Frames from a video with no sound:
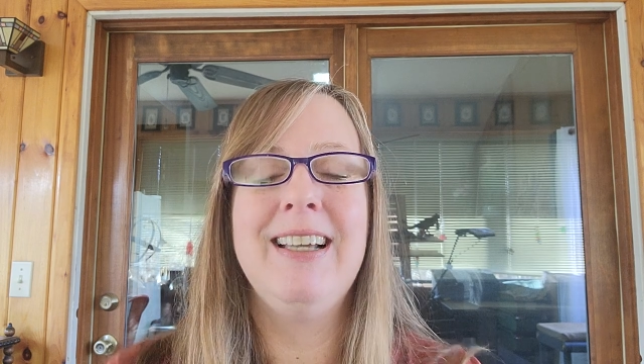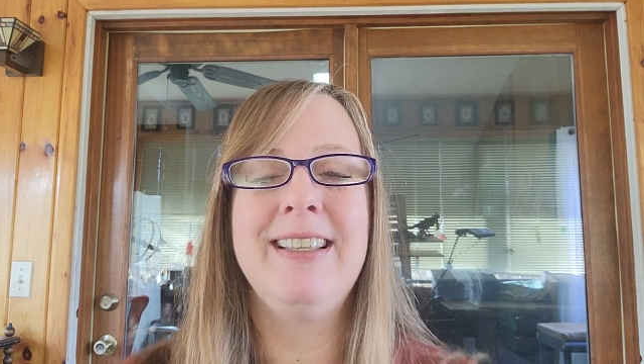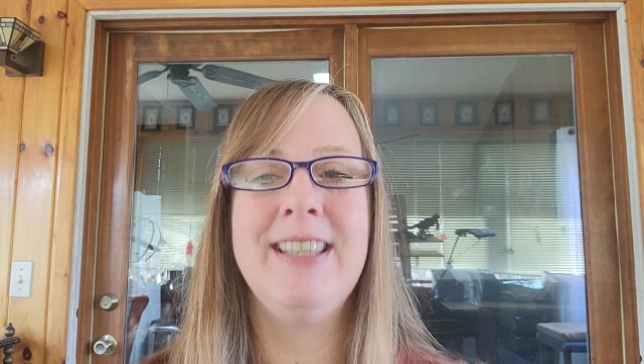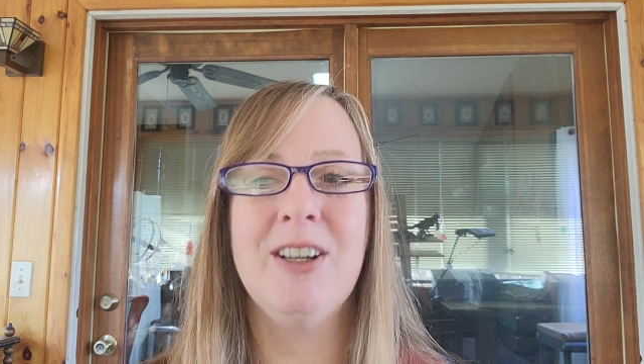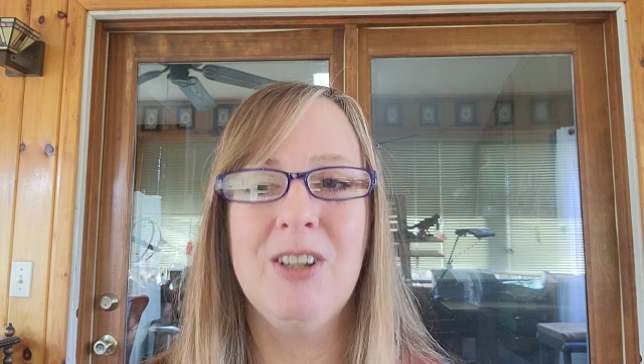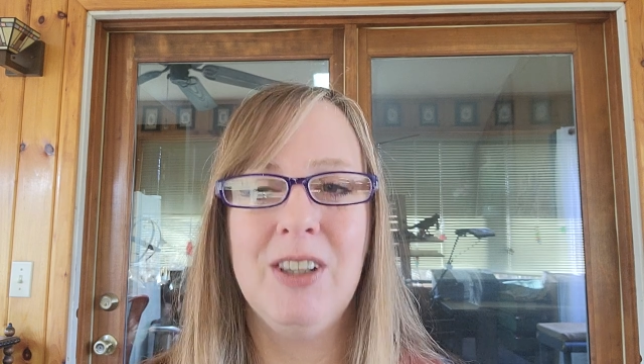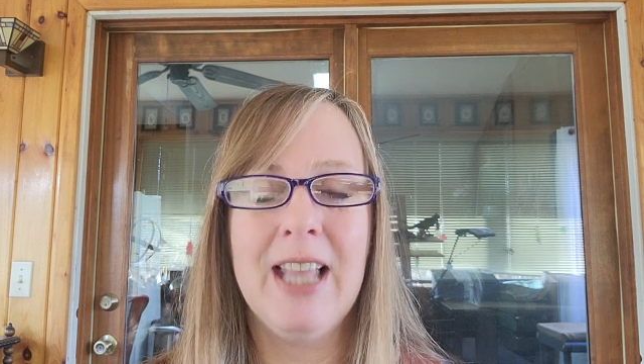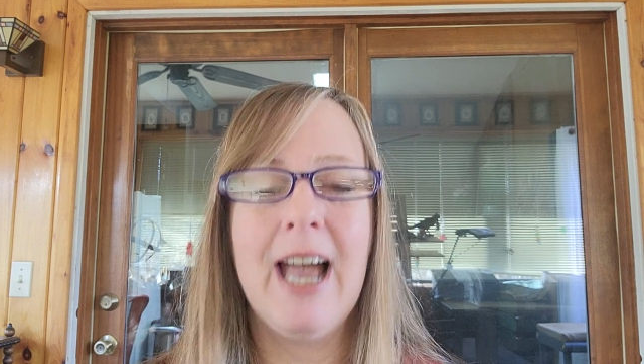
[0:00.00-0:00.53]

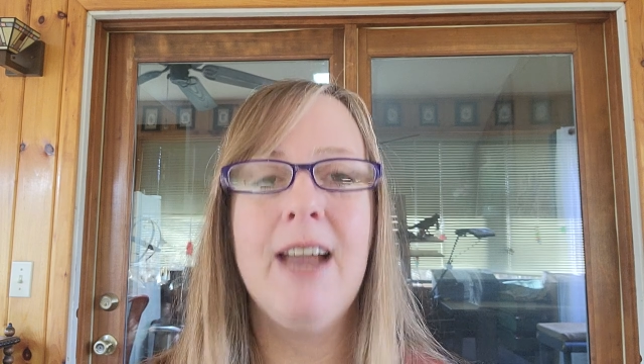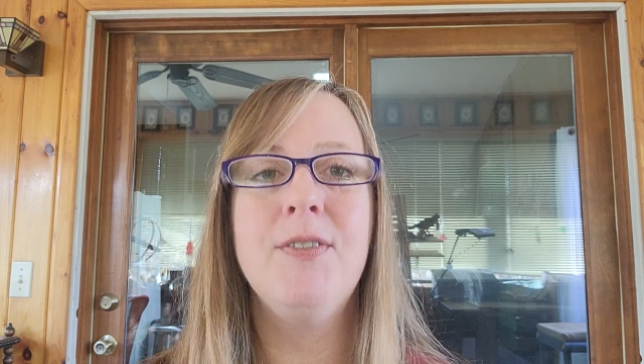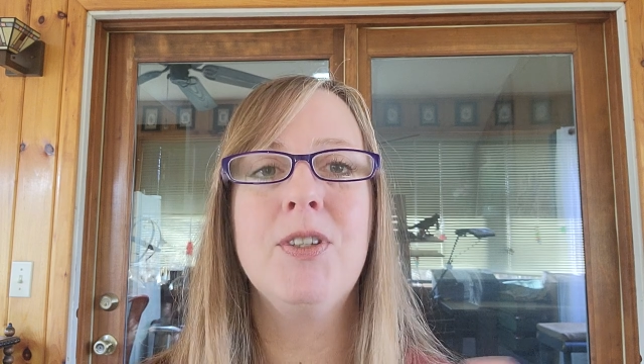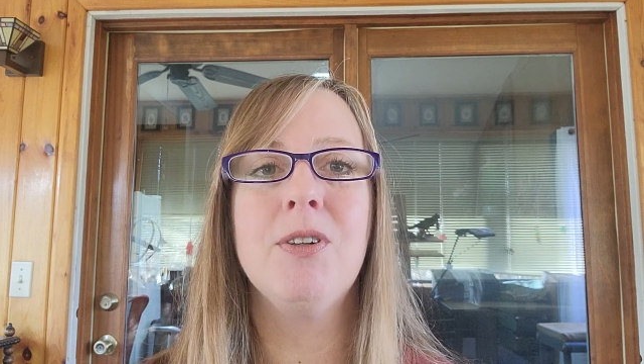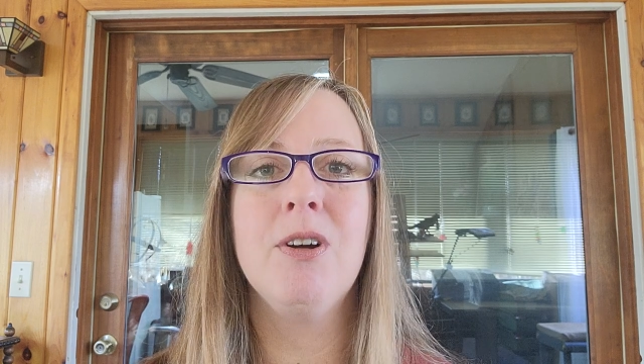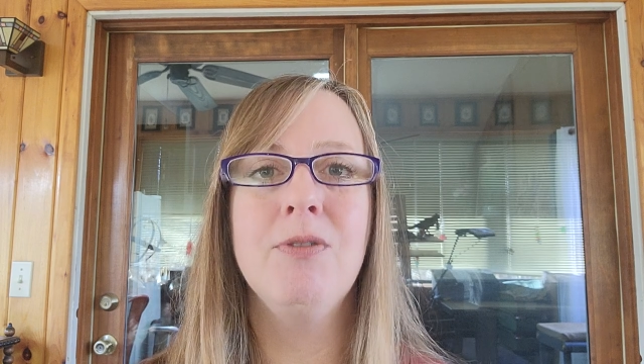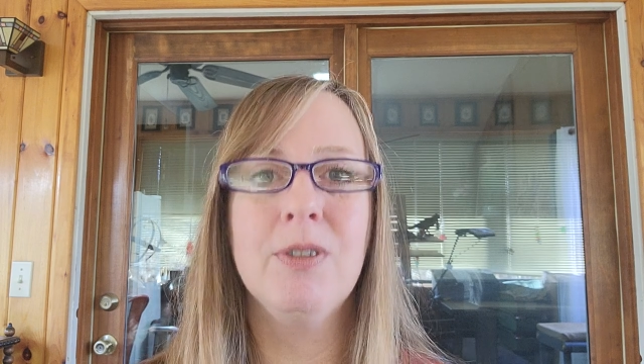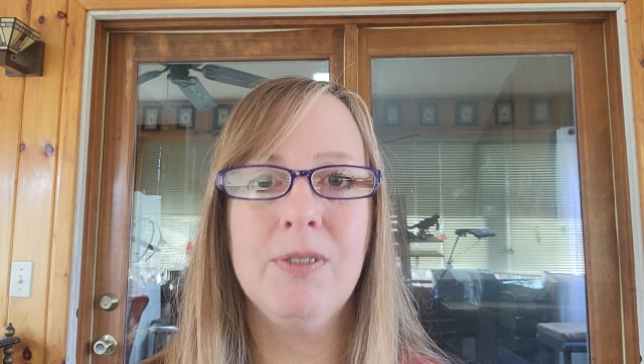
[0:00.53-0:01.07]
Their lives
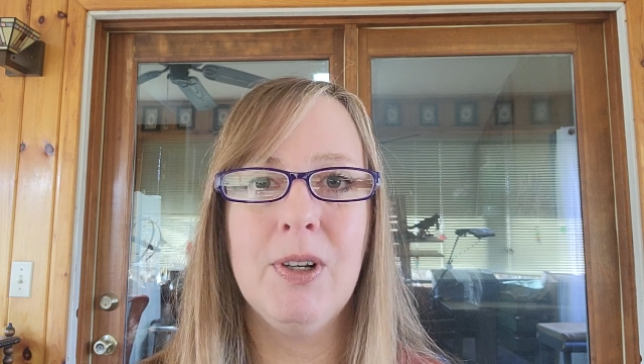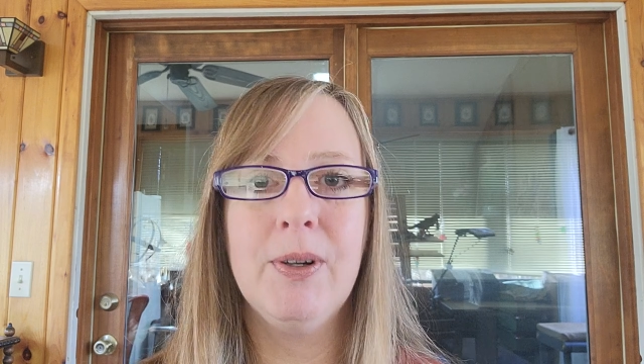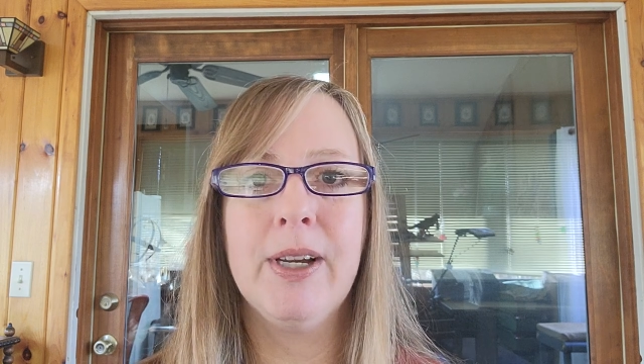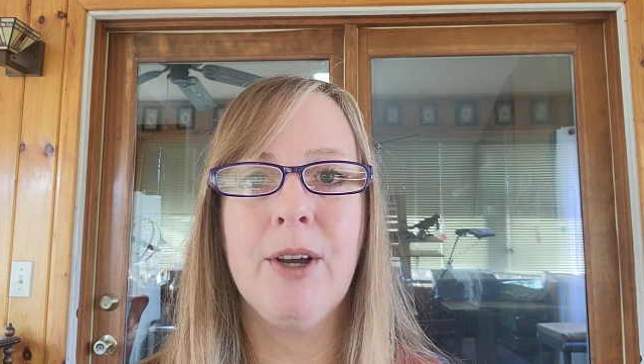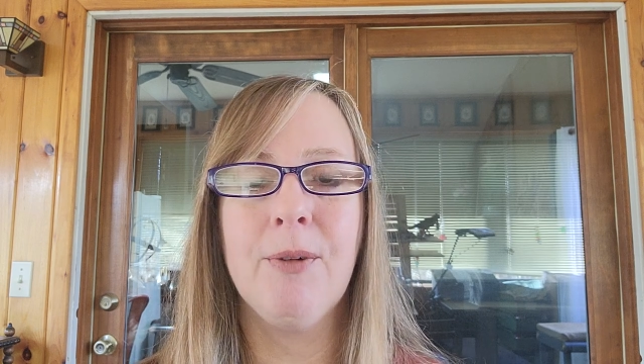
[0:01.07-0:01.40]
are overflowing